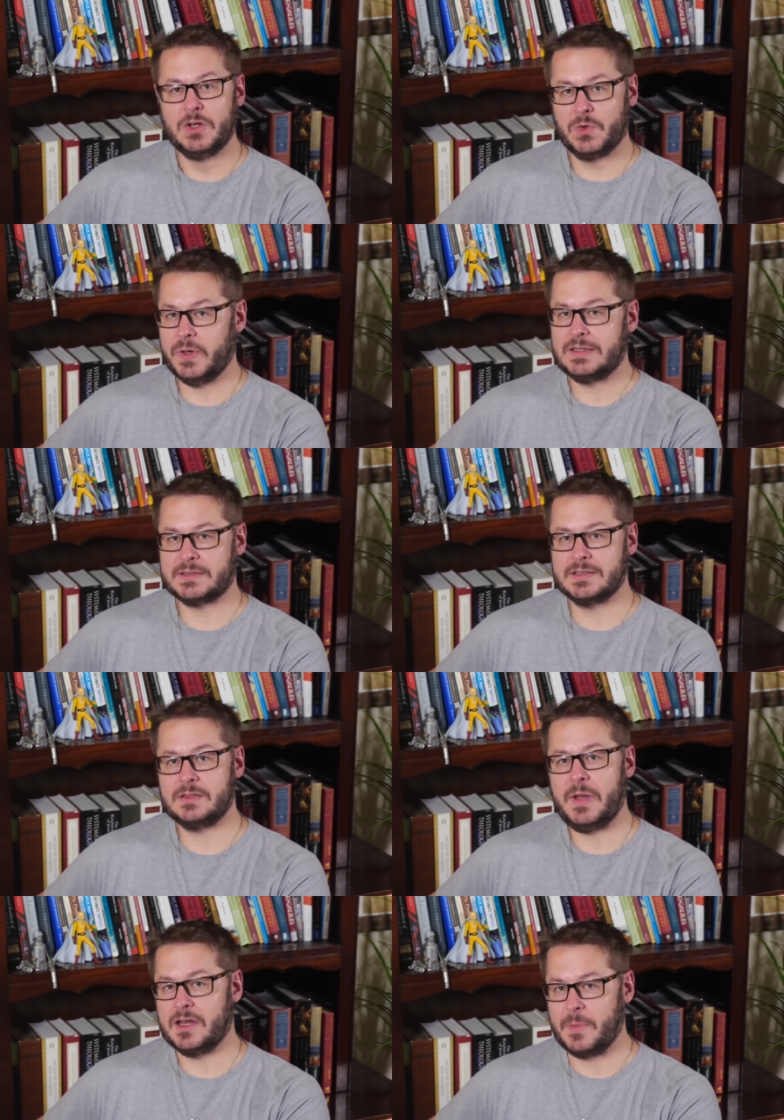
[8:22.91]

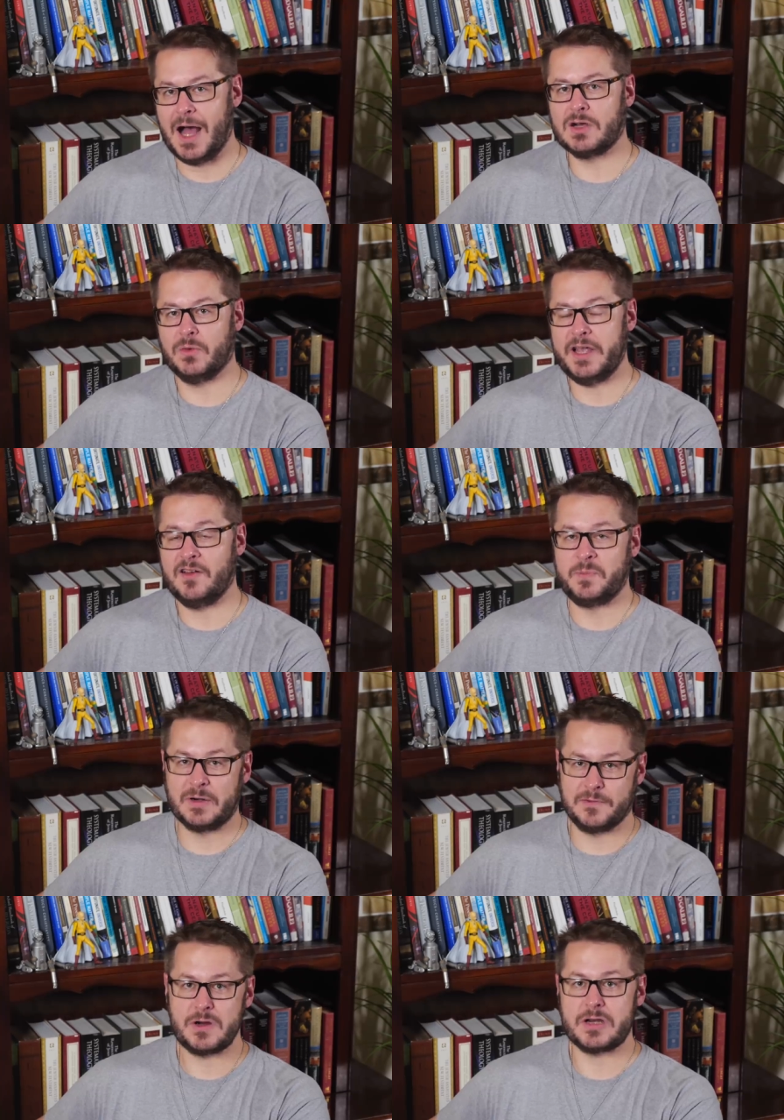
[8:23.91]
criticism and mockery of
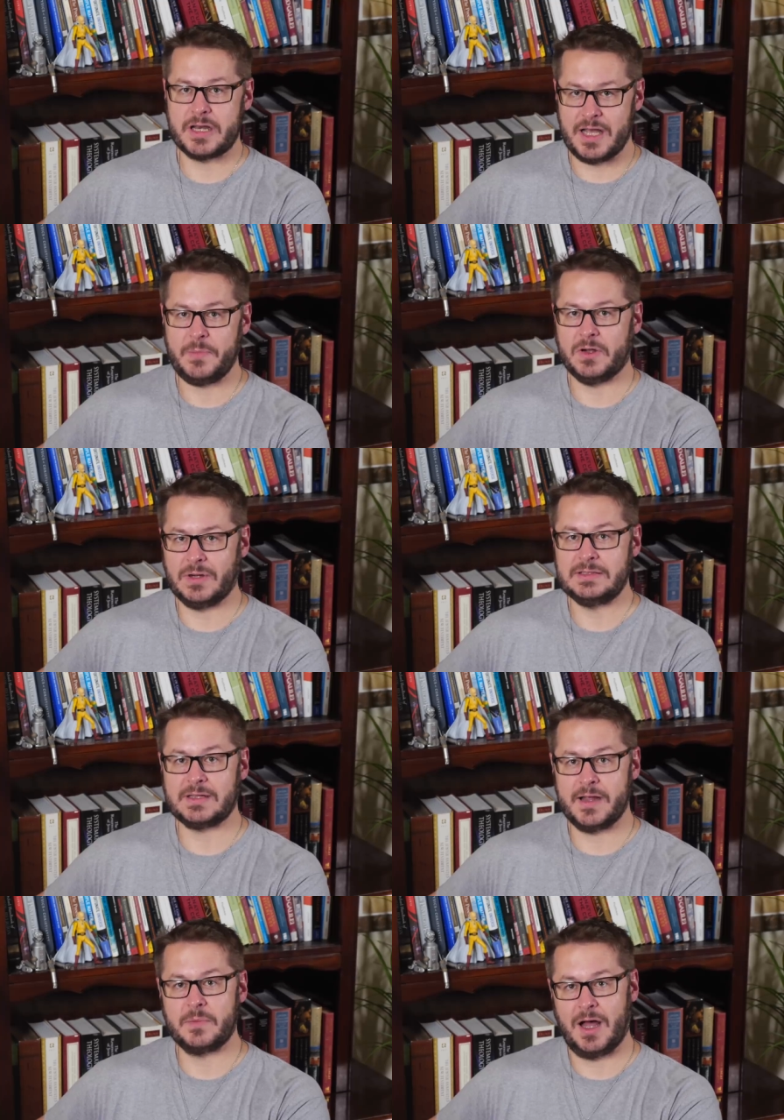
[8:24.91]
perverted hypocrites
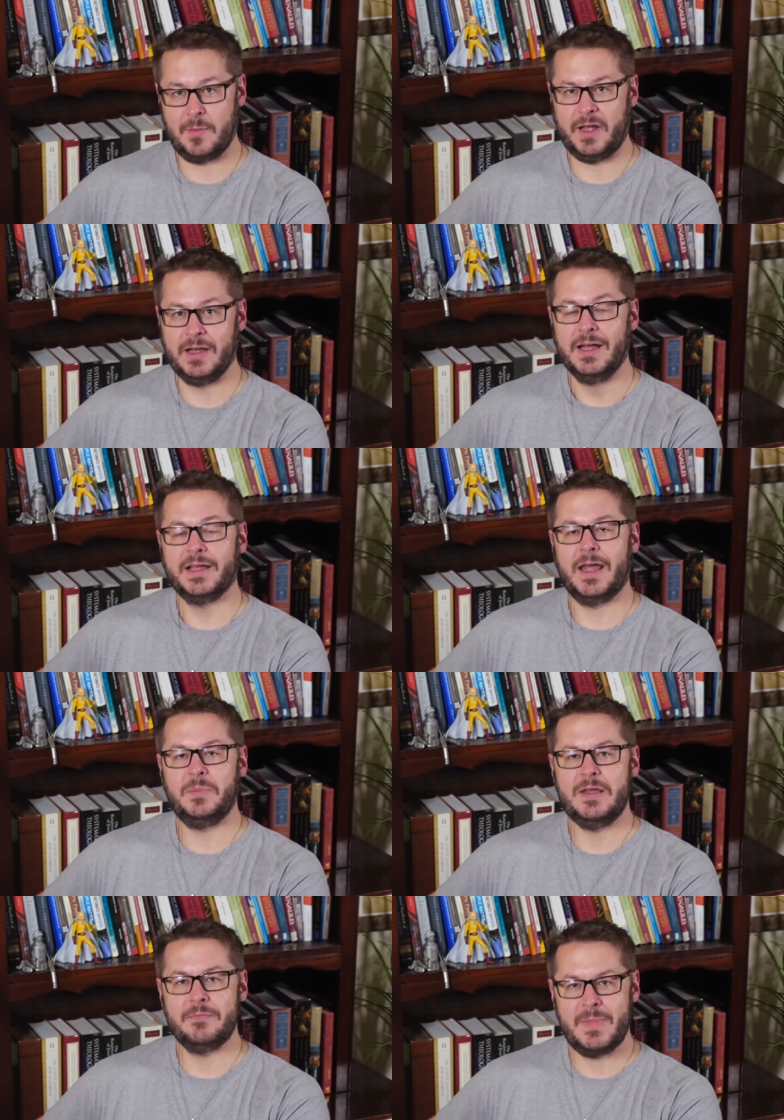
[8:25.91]
like Muhammad can
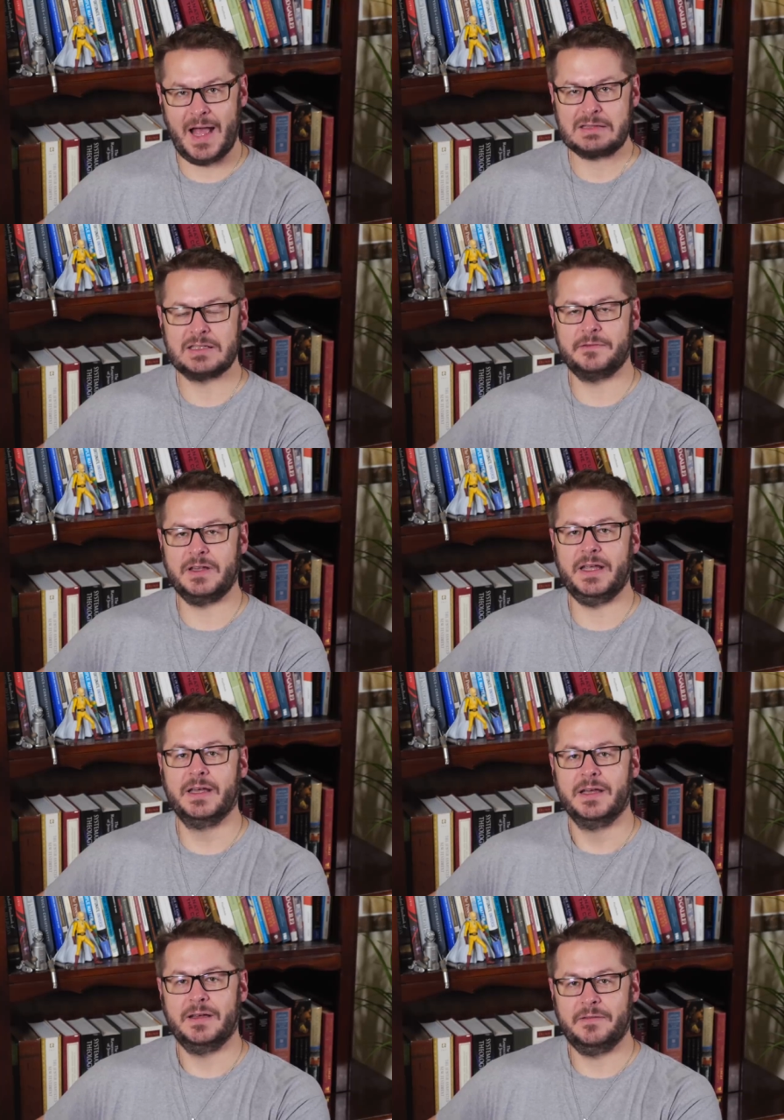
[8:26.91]
be
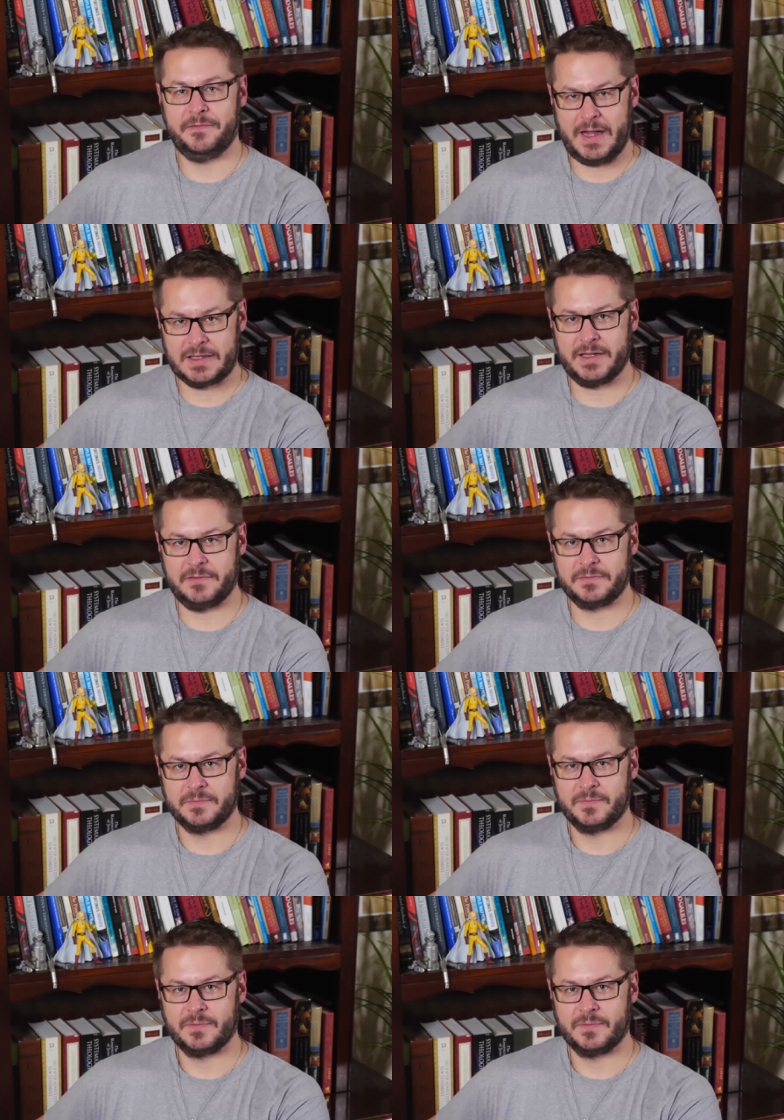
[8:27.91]
massively effective.